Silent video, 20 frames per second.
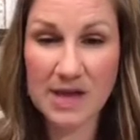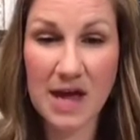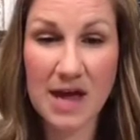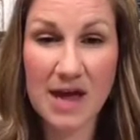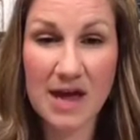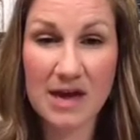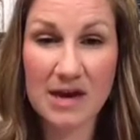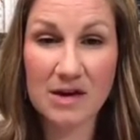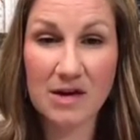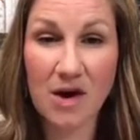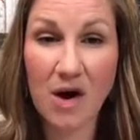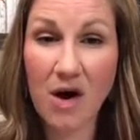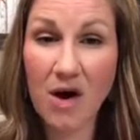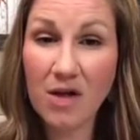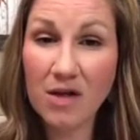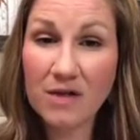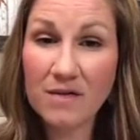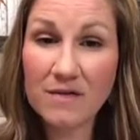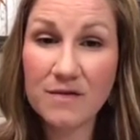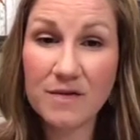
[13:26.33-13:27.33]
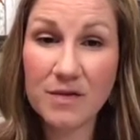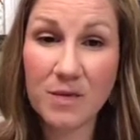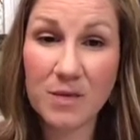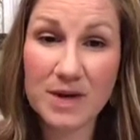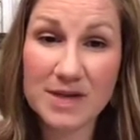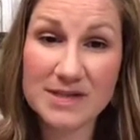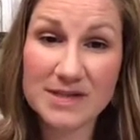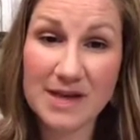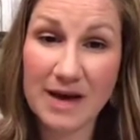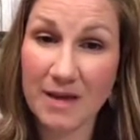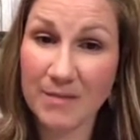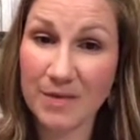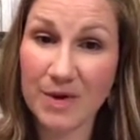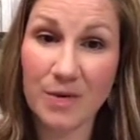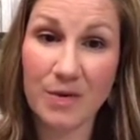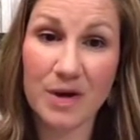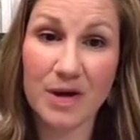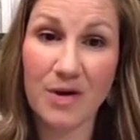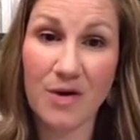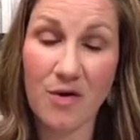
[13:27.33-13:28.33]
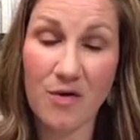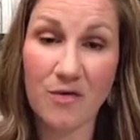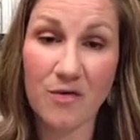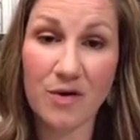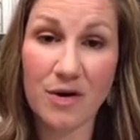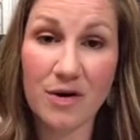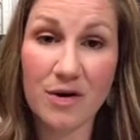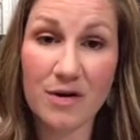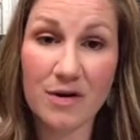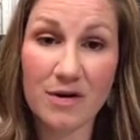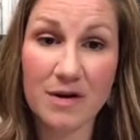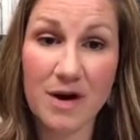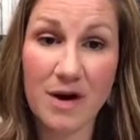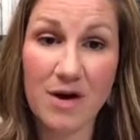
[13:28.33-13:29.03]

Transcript: and all of the ones I'm going over